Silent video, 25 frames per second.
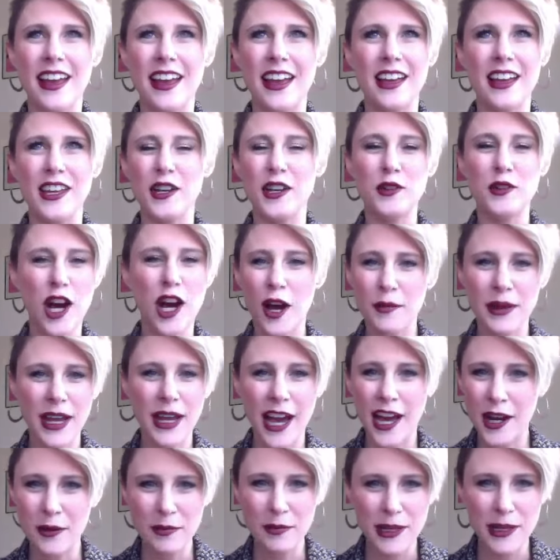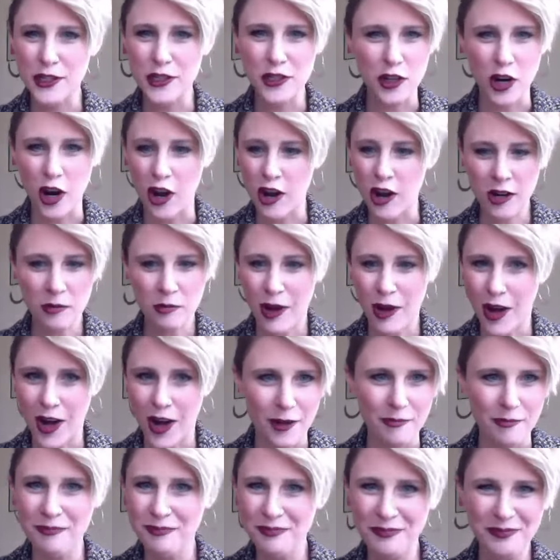You taught me how to be strong,
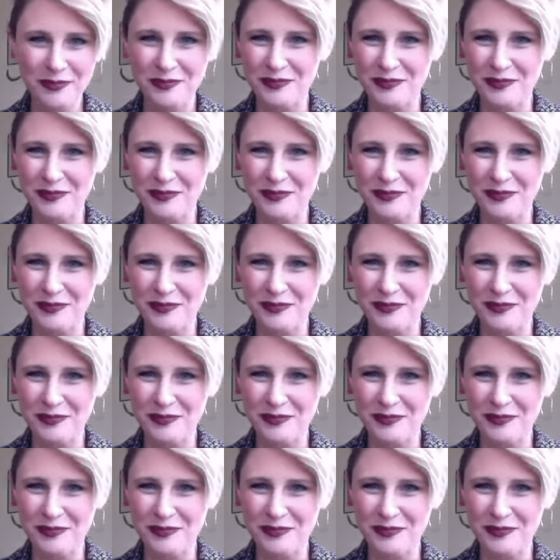Mom.